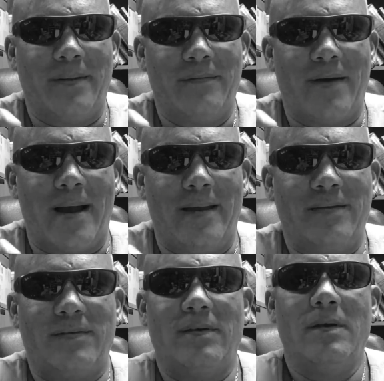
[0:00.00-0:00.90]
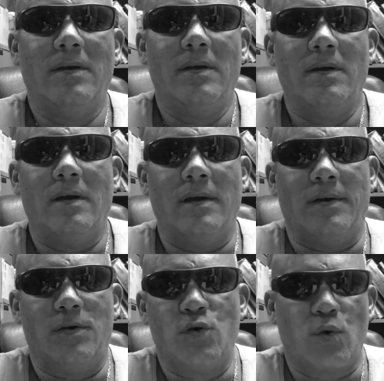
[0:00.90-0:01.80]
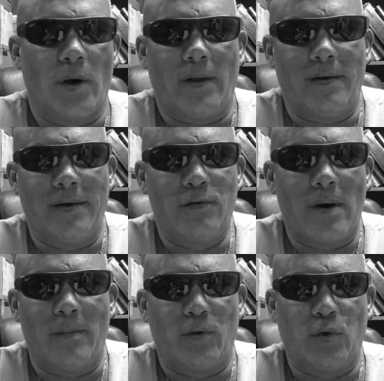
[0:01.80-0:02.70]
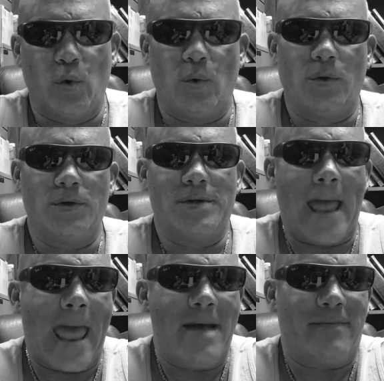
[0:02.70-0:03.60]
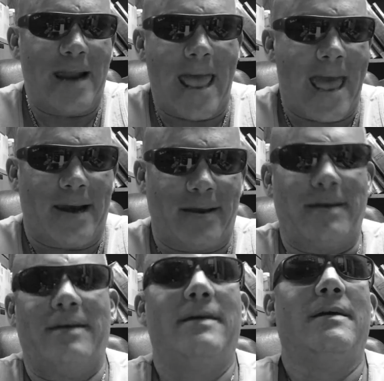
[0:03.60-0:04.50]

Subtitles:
the vise and a drill and a Dremel tool, just having at it,